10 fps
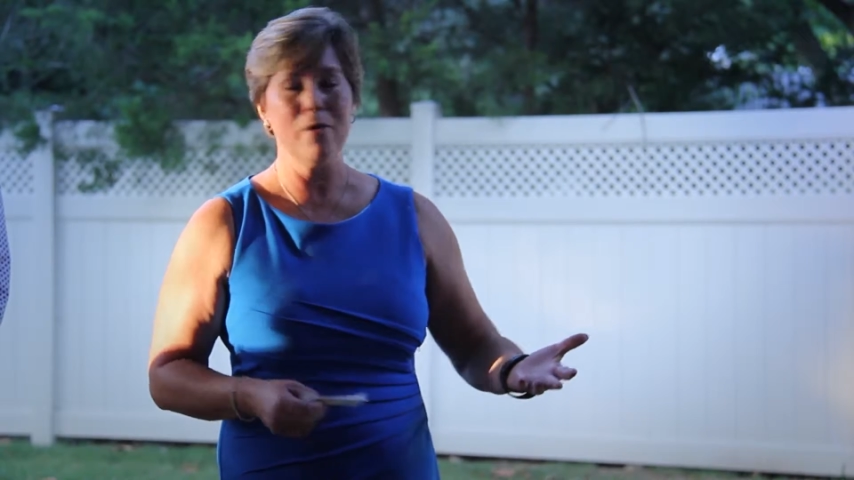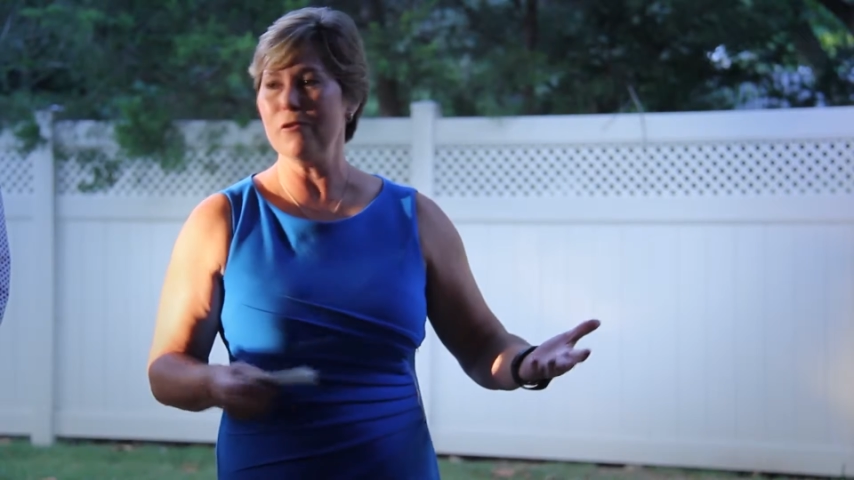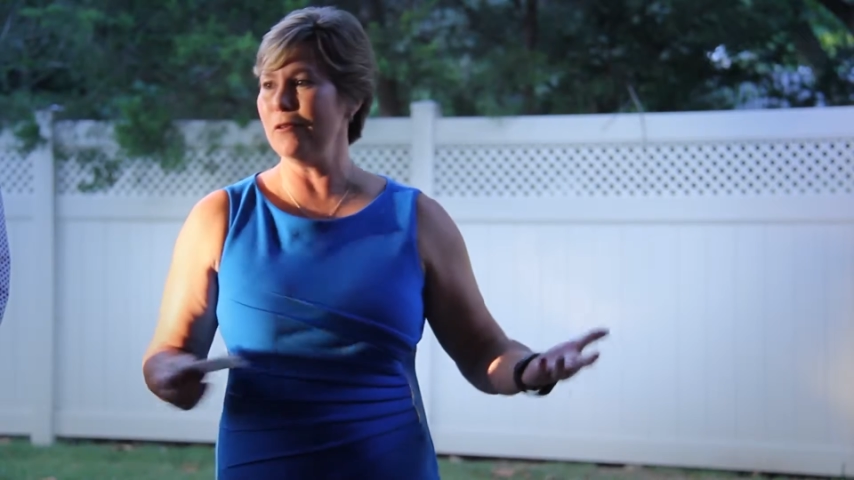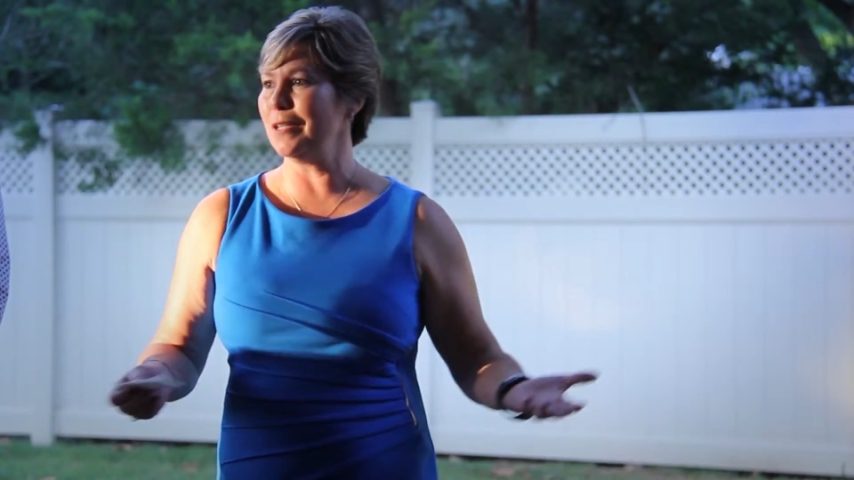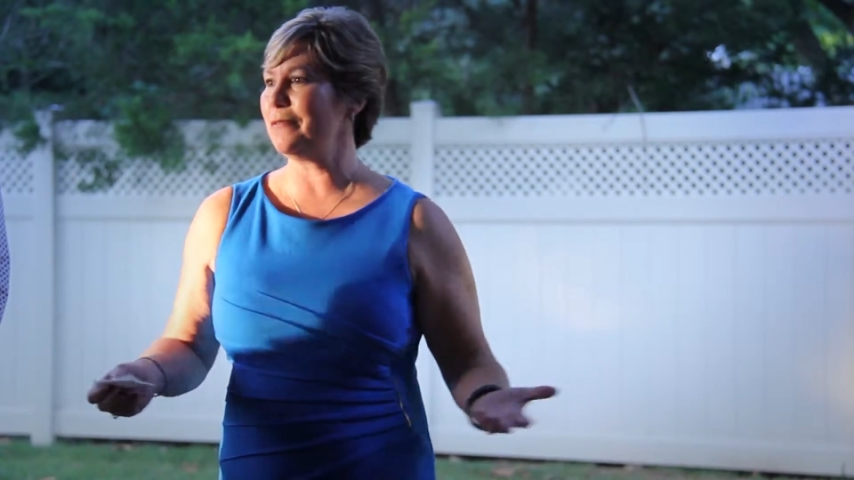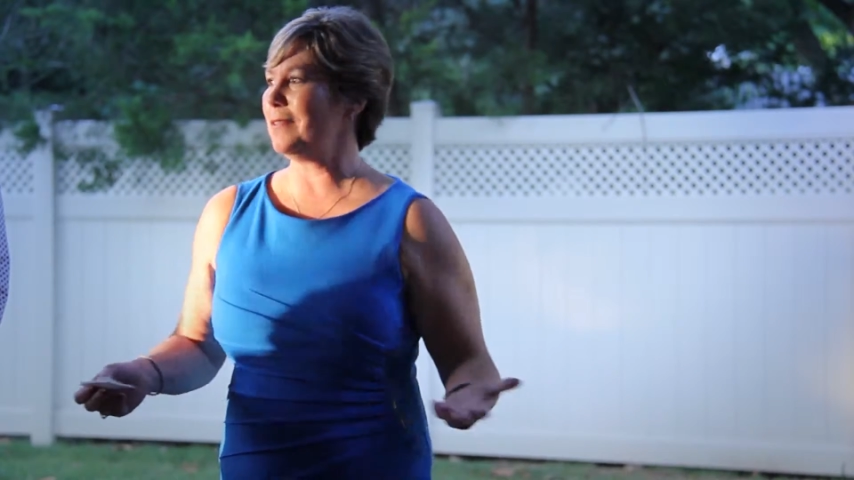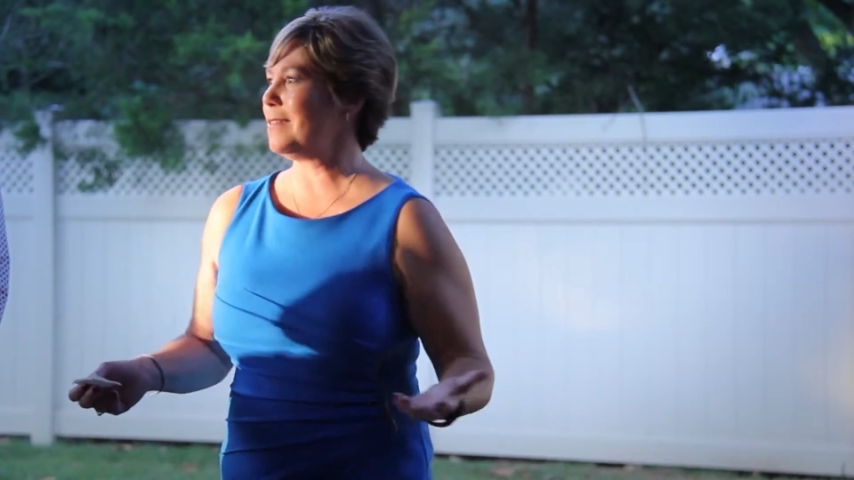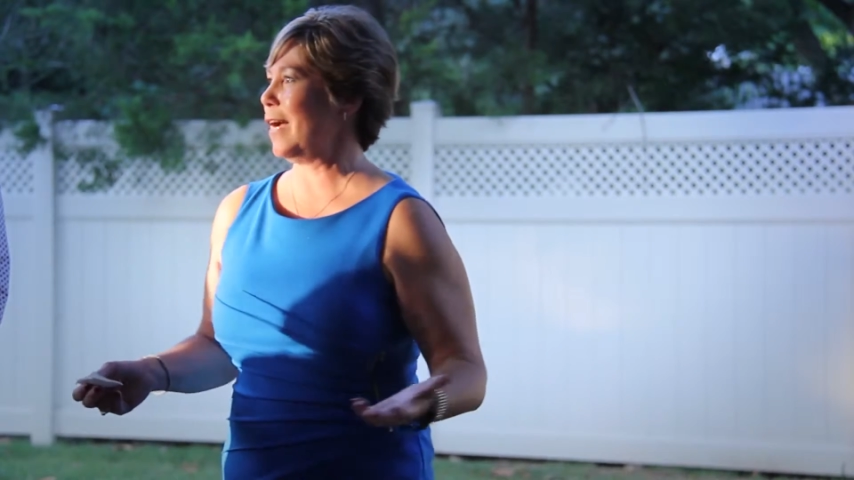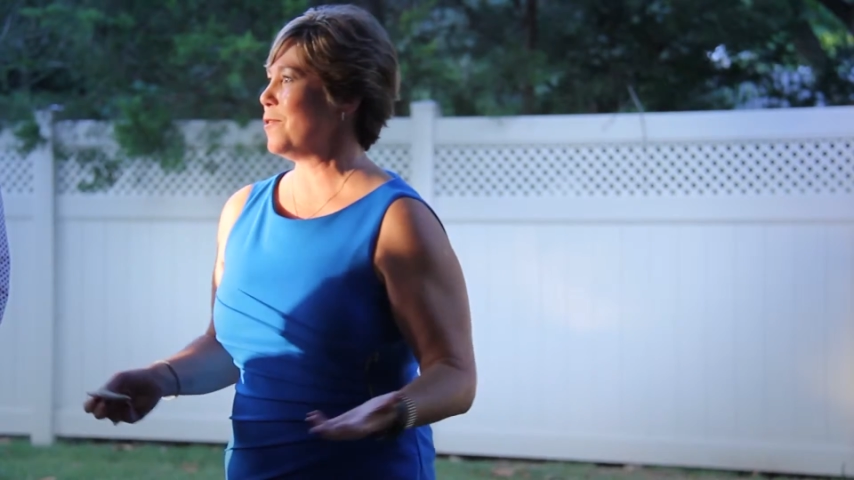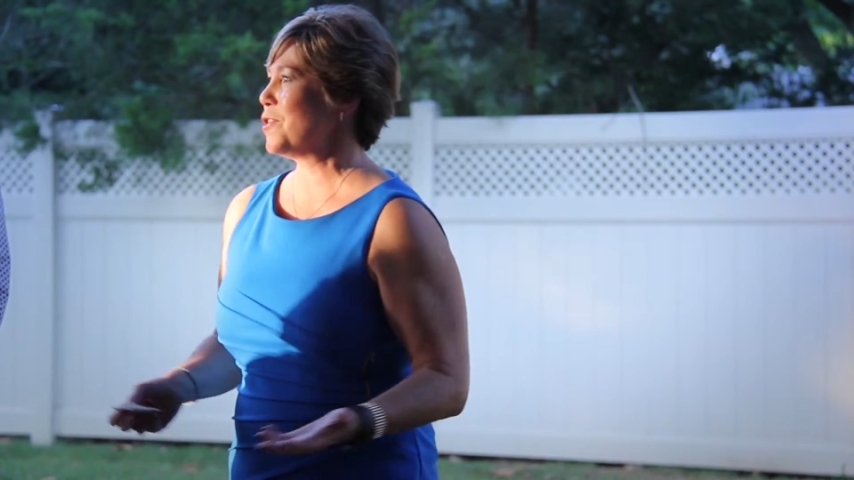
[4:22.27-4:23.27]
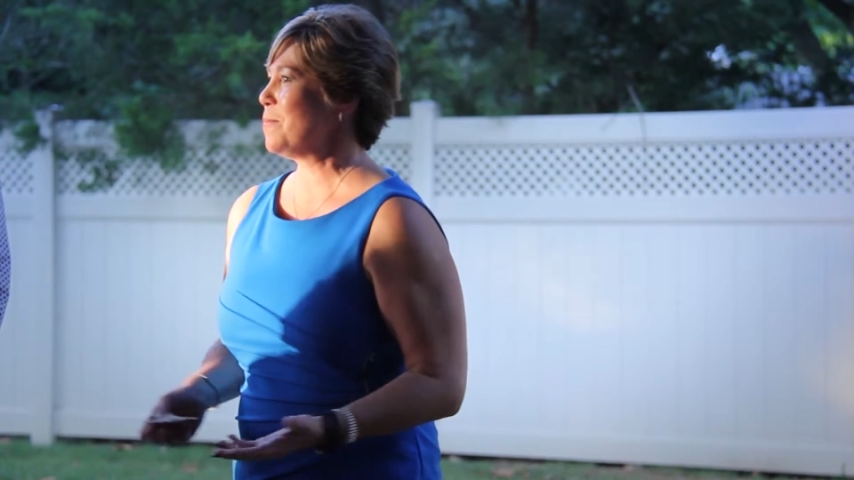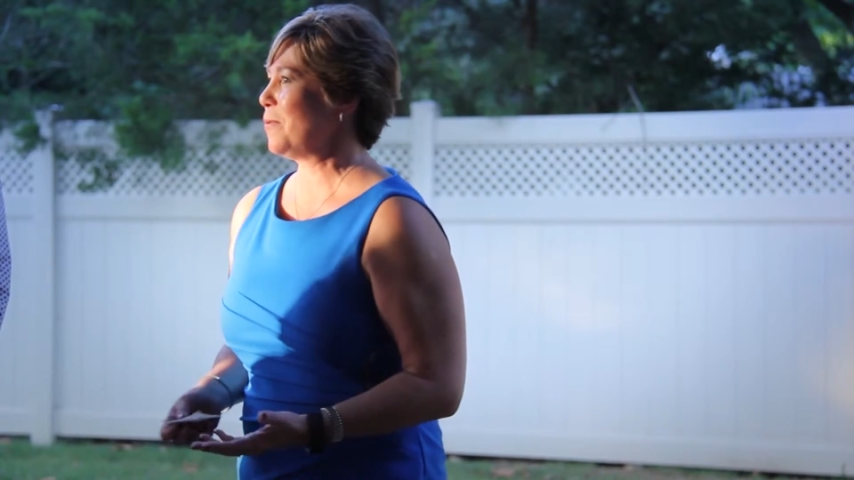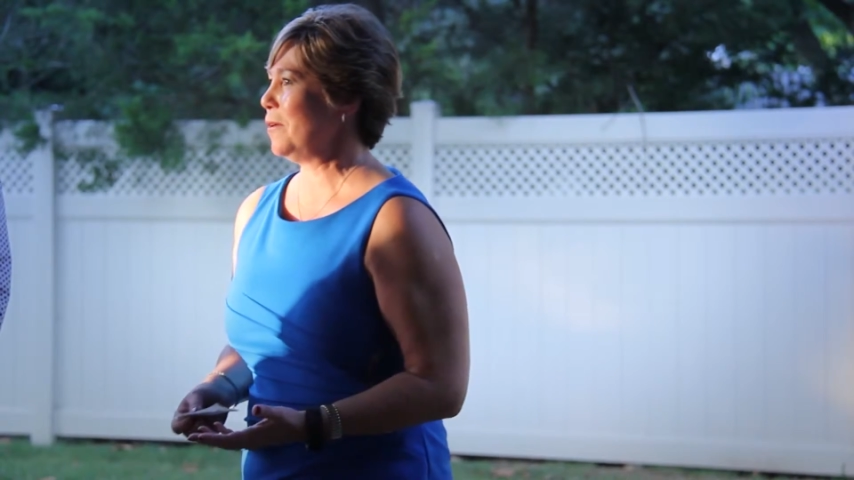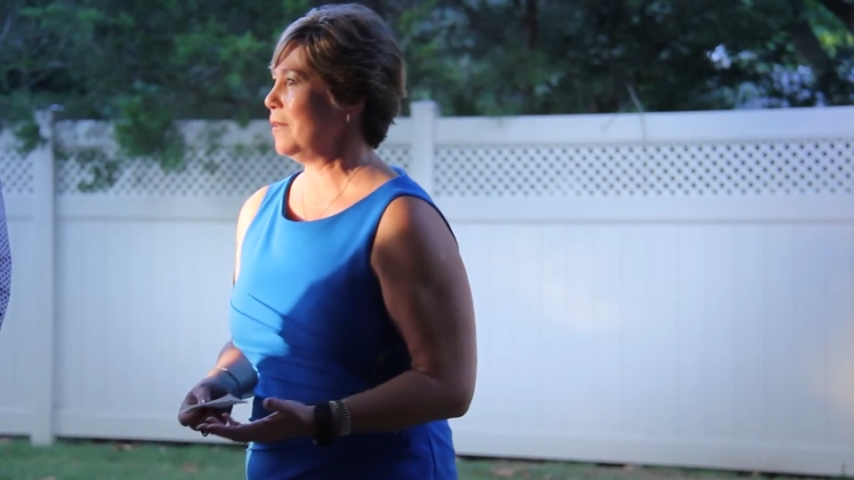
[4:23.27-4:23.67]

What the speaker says: whether you live in the township or